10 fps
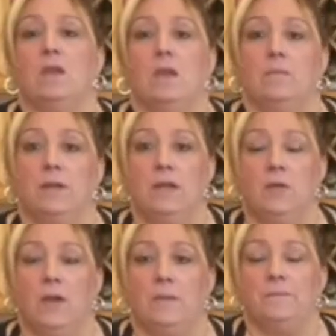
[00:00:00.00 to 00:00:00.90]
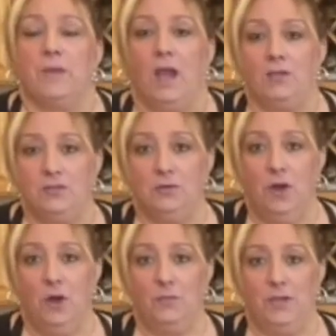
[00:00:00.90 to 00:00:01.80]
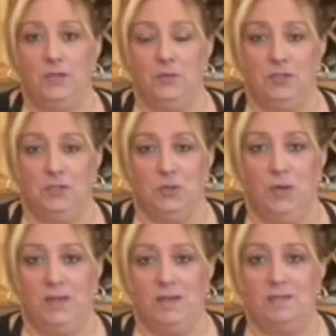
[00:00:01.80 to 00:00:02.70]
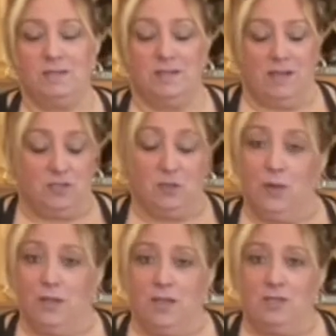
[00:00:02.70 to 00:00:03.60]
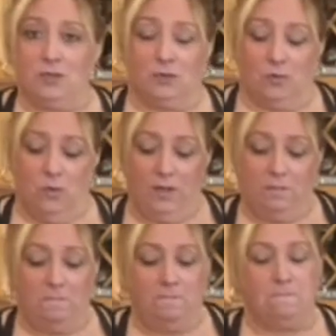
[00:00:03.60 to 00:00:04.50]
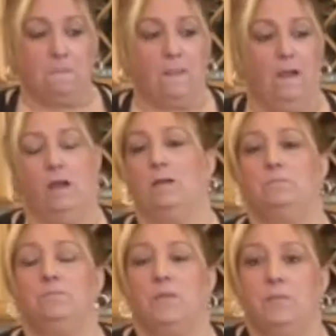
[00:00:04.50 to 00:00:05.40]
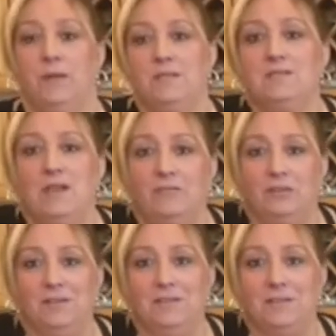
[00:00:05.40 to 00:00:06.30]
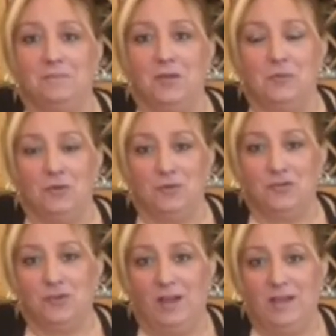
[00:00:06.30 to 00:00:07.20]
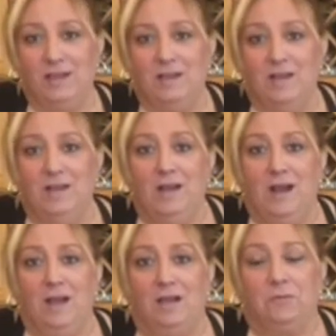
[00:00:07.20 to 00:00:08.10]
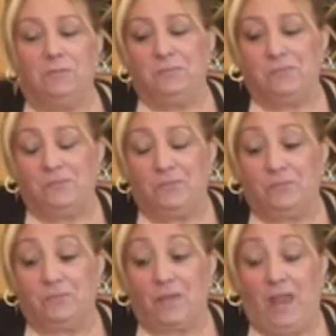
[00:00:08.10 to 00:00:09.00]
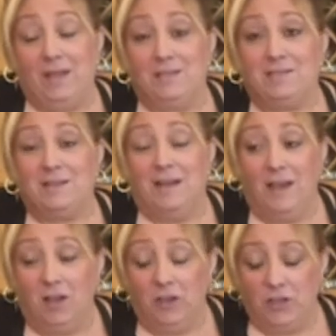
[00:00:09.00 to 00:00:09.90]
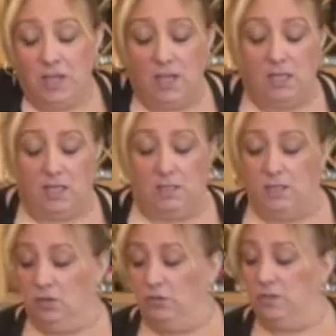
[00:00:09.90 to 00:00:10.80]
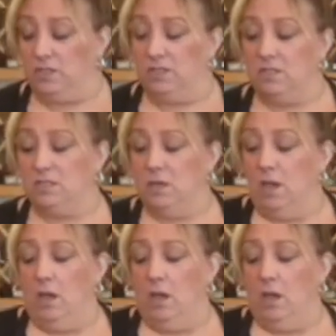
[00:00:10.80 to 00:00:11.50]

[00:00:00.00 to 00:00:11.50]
But anyway, I do hope that you enjoy this. Today's a quickie, short one. But it's definitely something worth trying. And it's a healthy, you know, this is